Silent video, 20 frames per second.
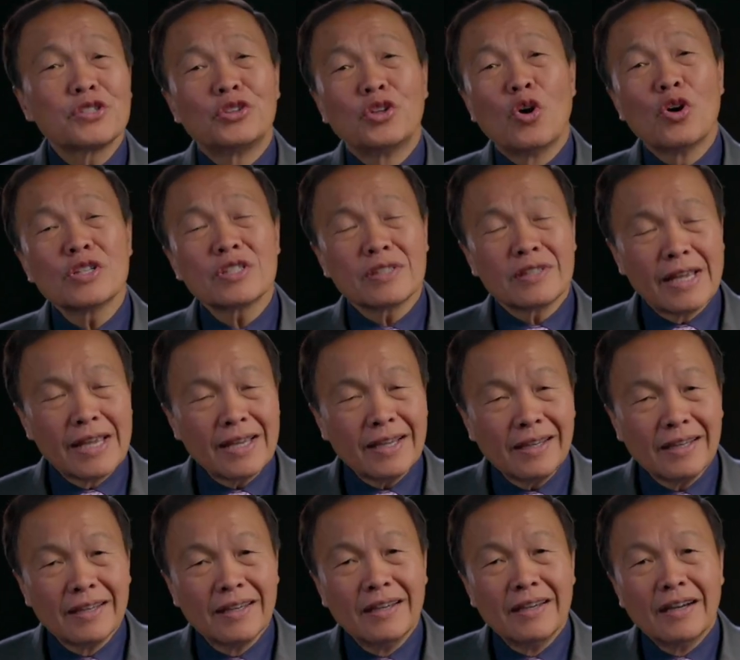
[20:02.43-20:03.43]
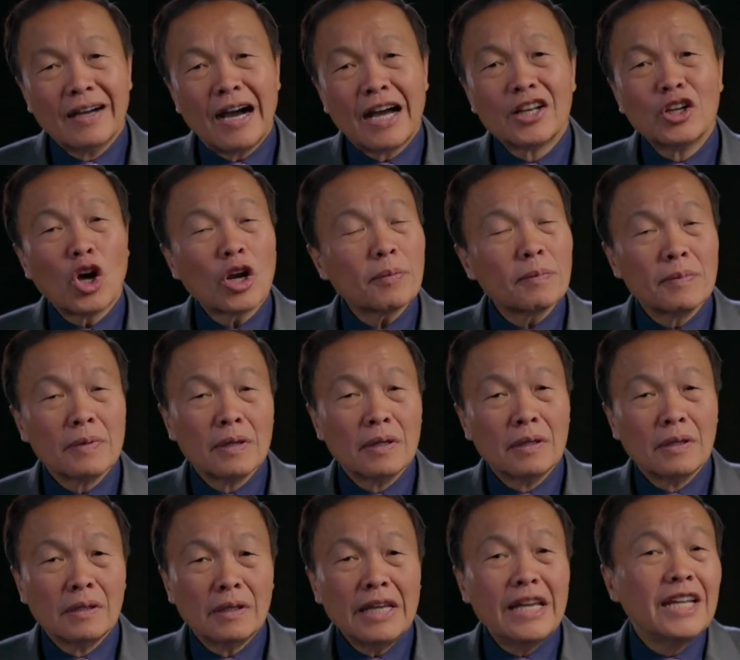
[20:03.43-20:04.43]
those things are not
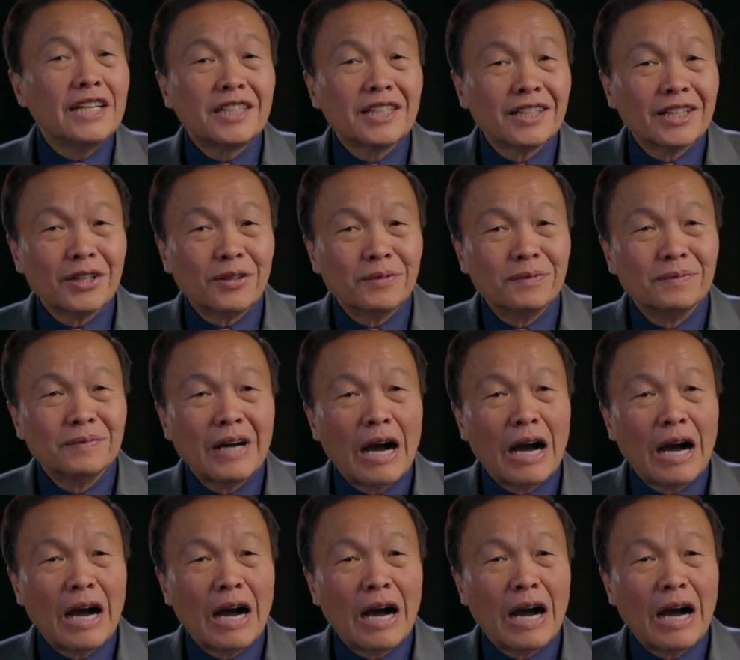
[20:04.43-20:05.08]
eternal.